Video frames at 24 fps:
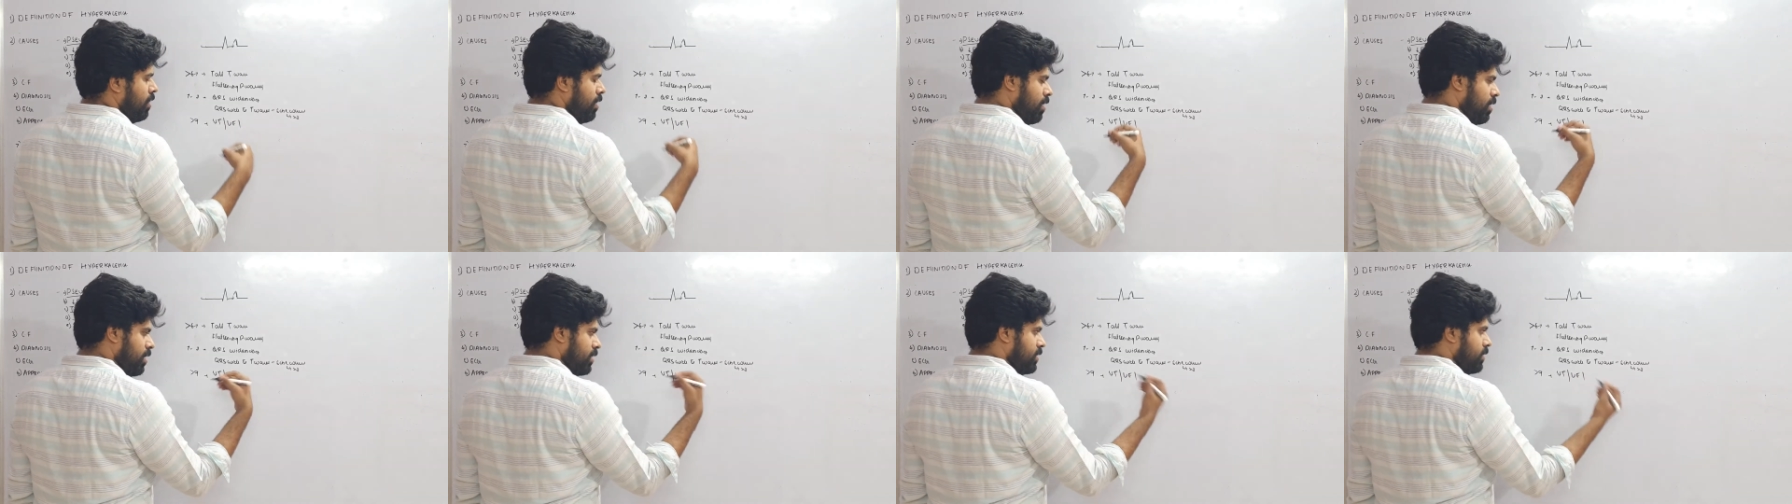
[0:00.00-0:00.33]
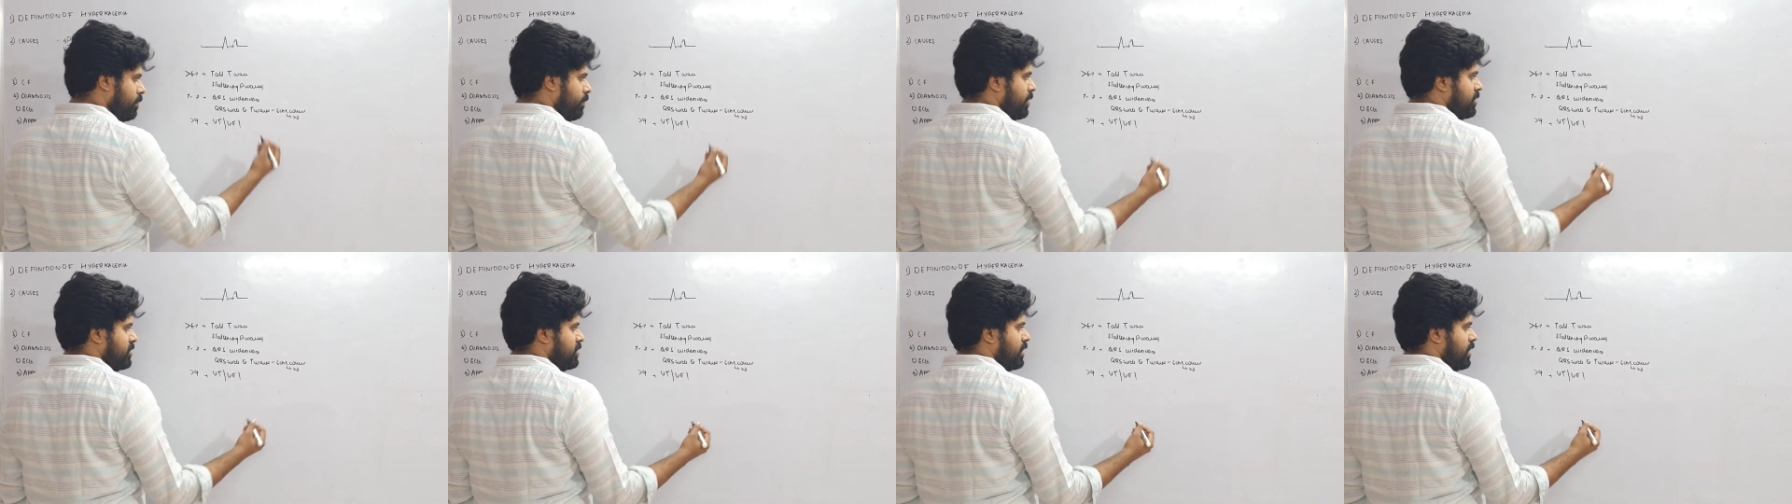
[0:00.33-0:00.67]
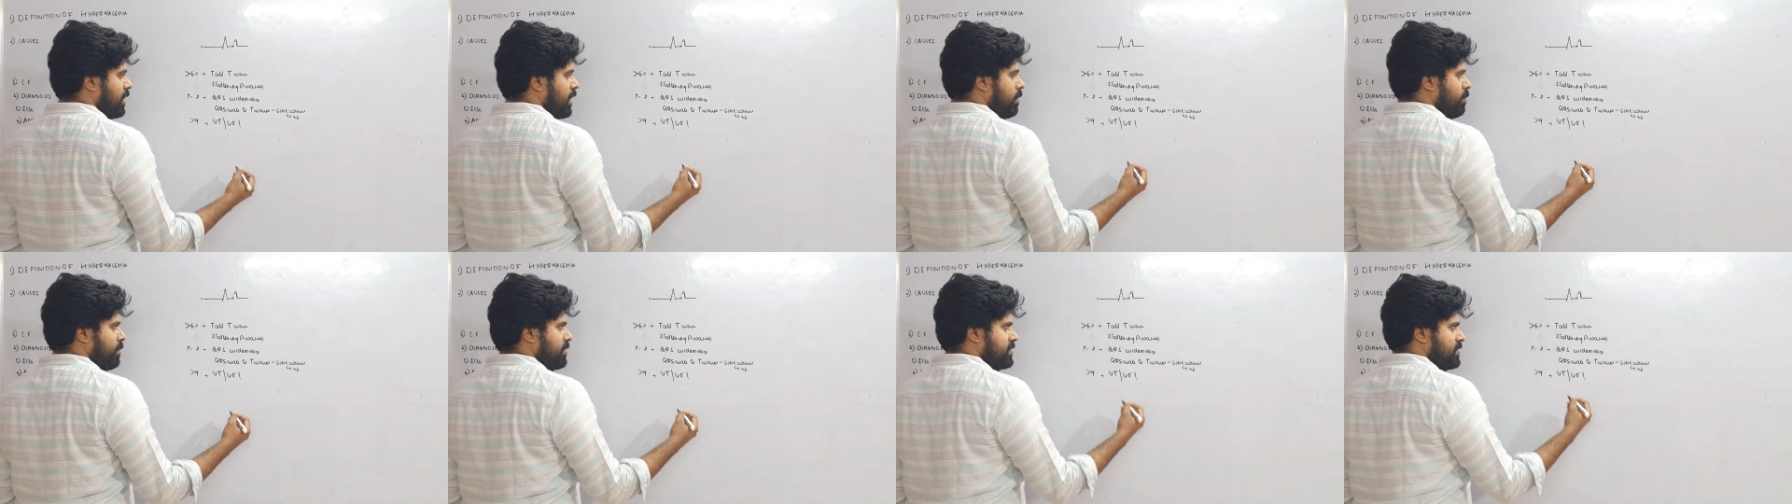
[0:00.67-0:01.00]
or the patient
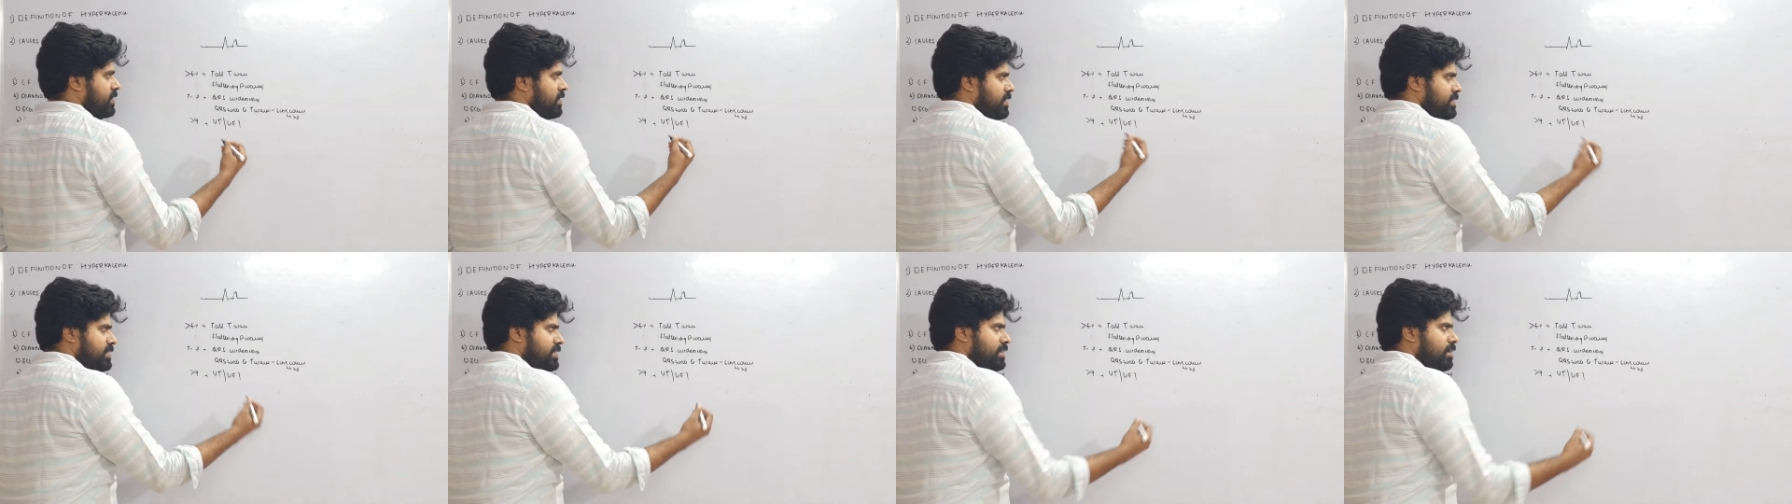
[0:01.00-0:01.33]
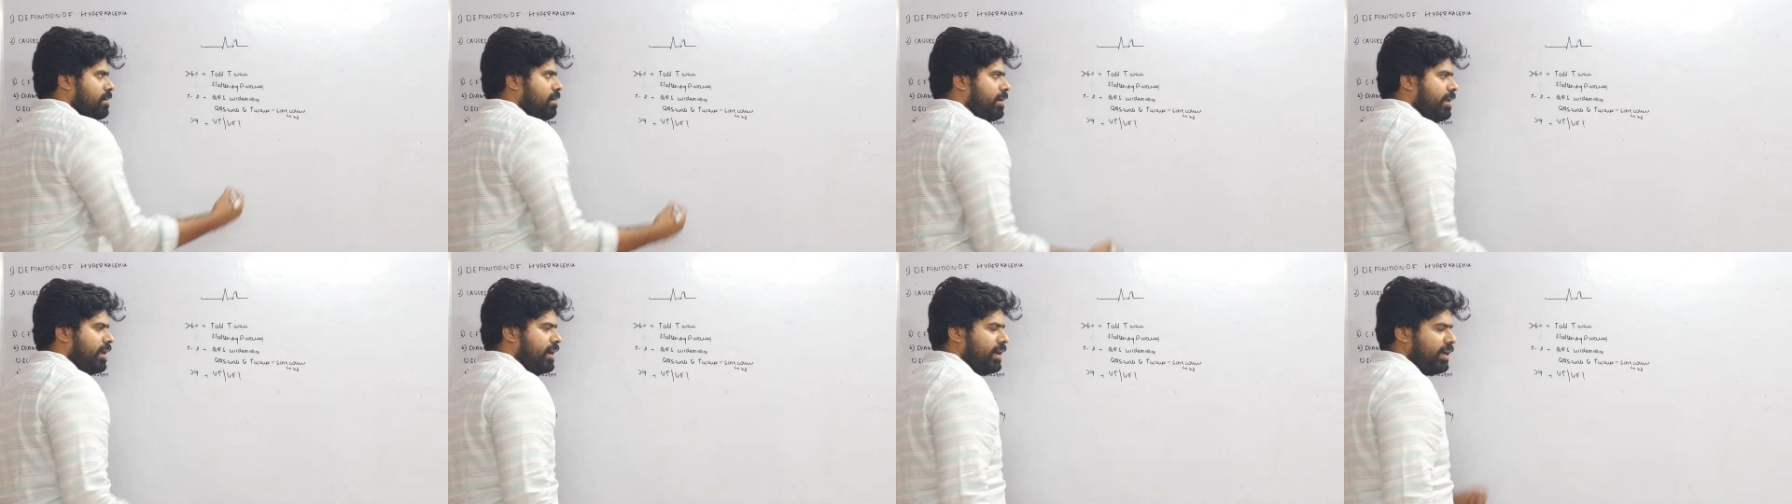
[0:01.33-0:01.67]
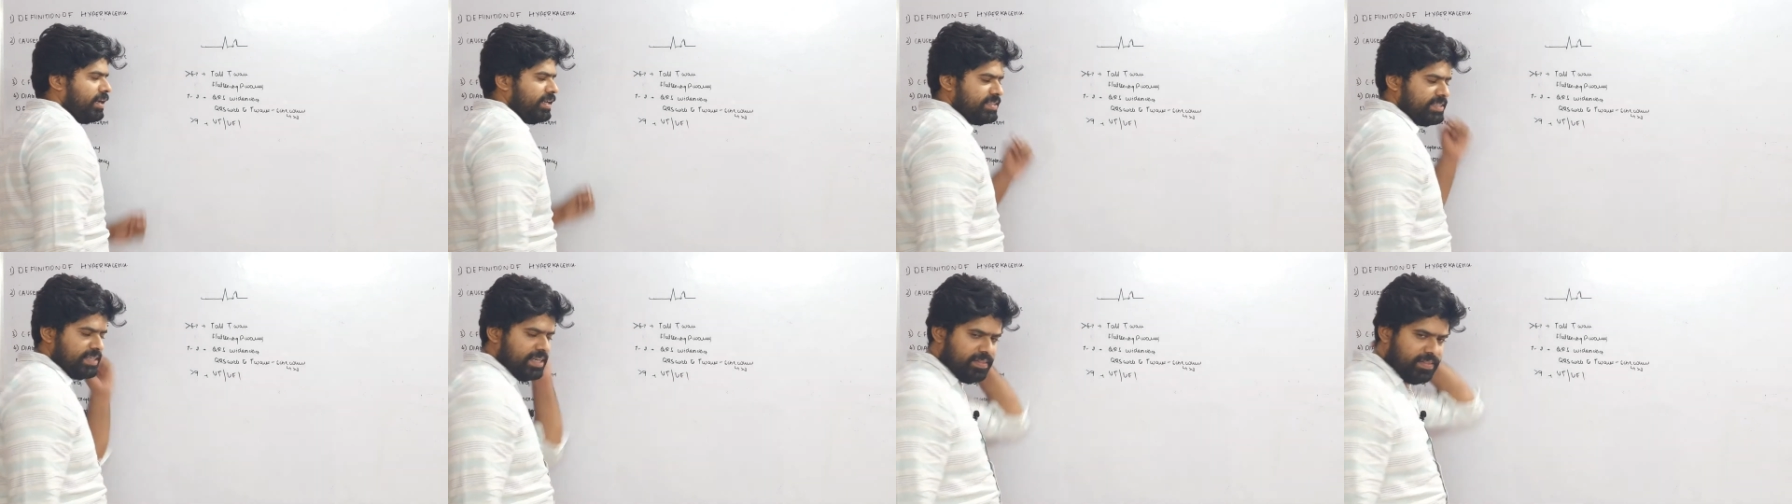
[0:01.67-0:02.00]
can present as cardiac
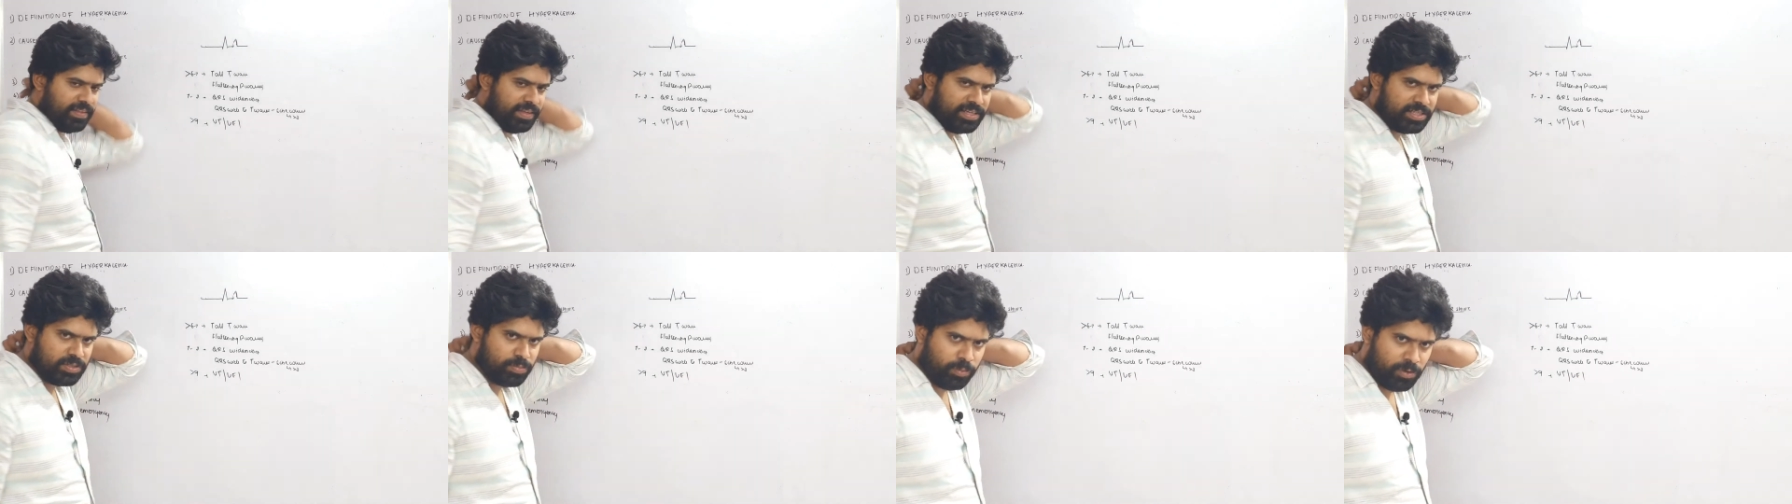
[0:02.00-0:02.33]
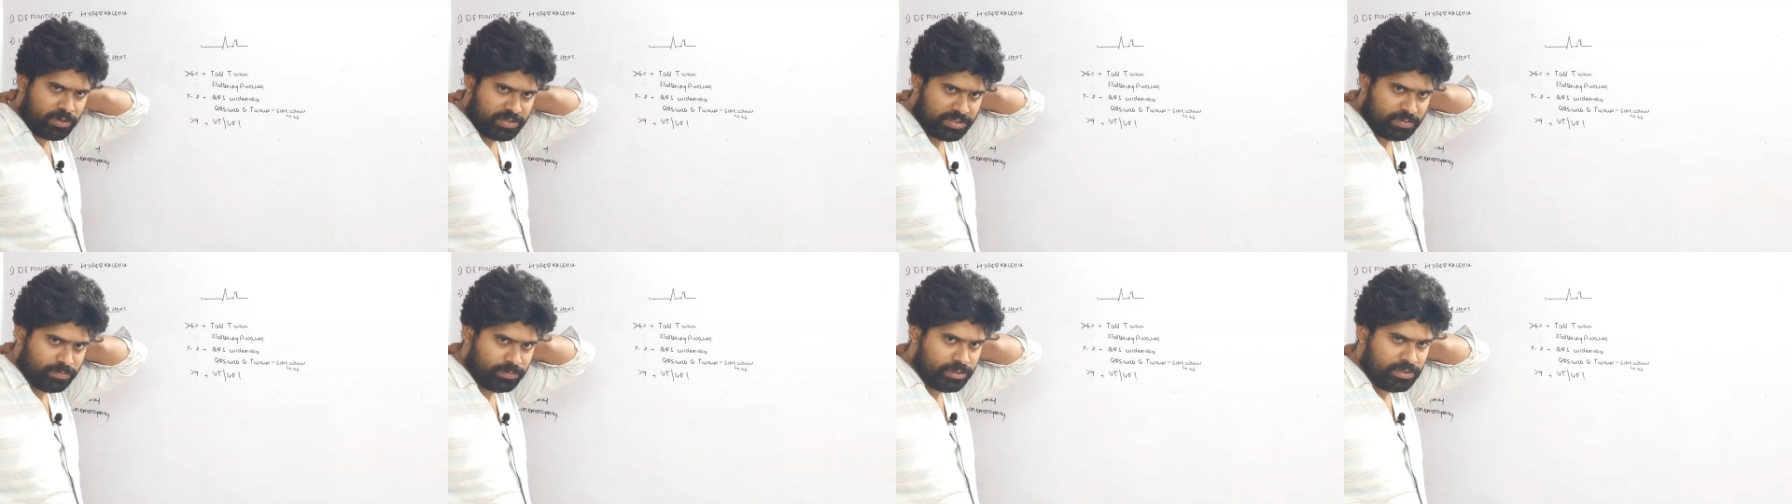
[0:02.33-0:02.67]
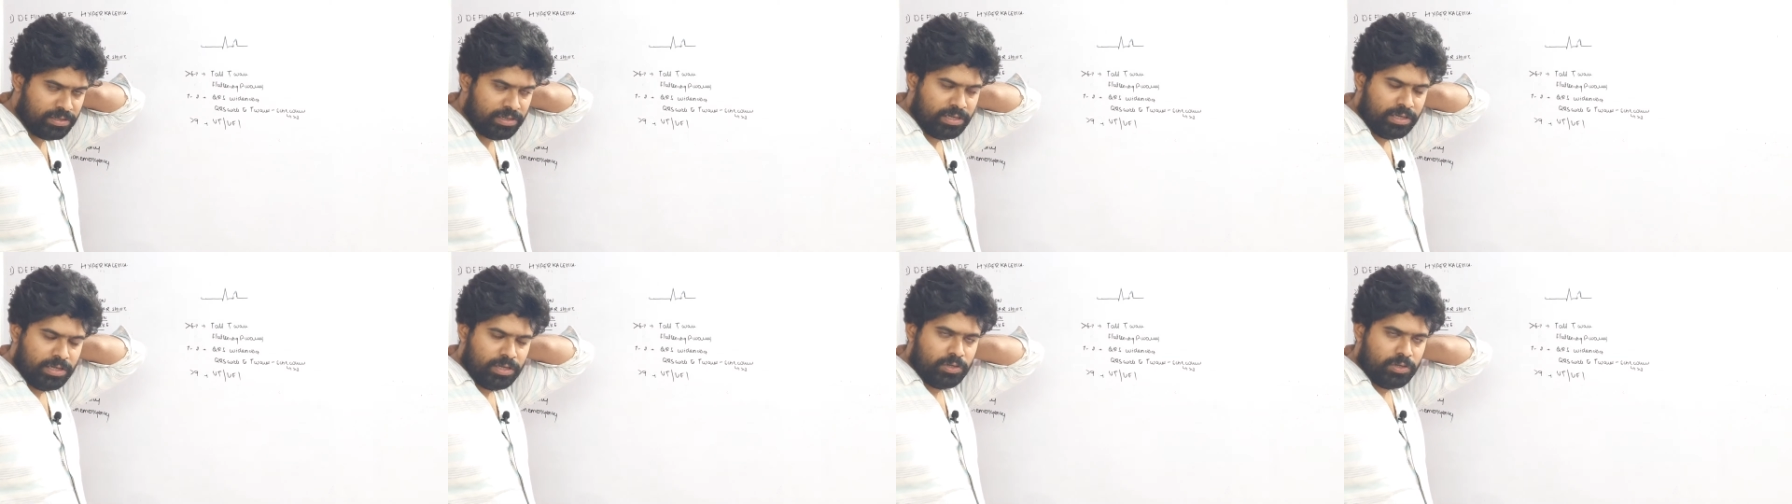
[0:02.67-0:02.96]
arrest. Anything is possible.